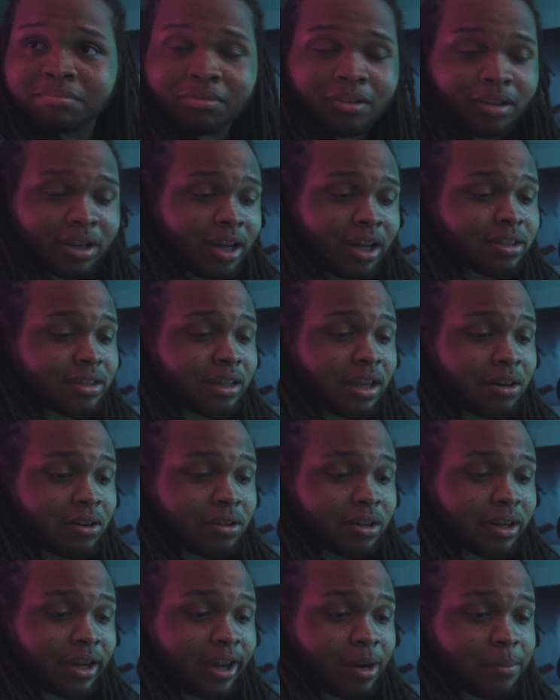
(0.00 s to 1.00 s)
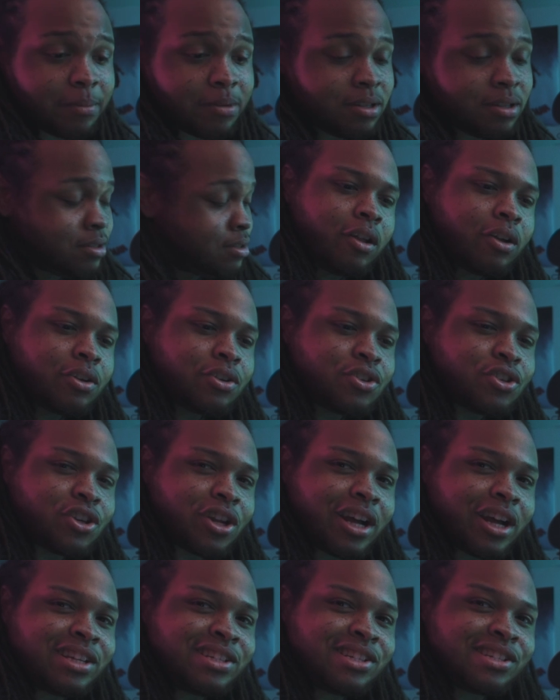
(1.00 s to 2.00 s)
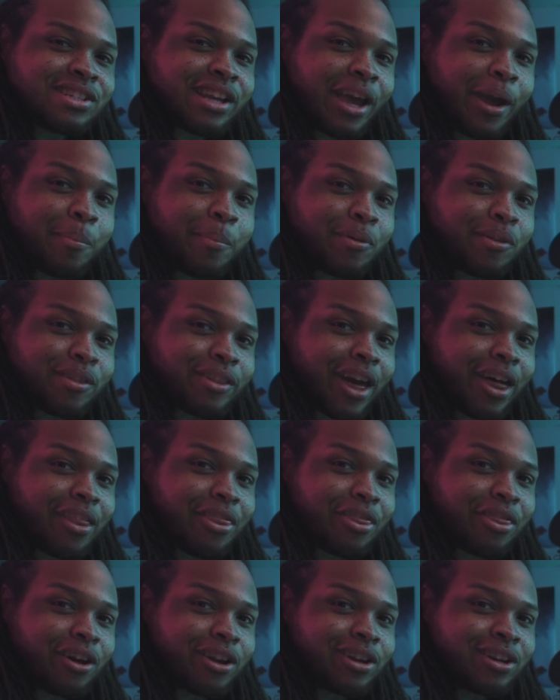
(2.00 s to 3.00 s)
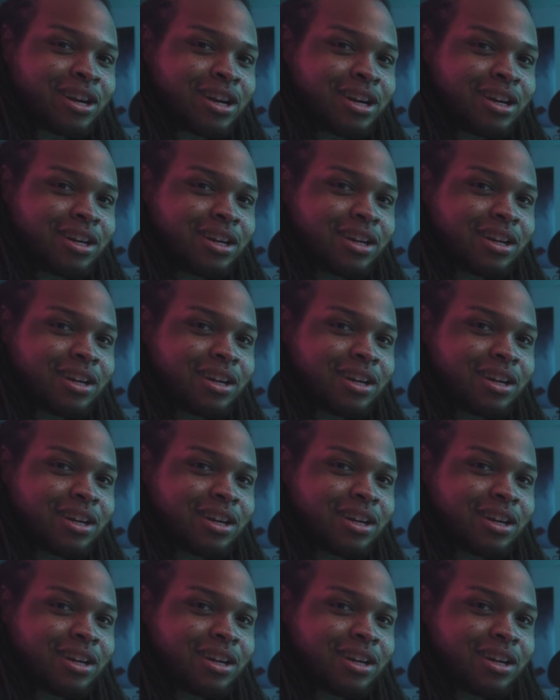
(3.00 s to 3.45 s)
I got that on camera. Should I sample that thunder?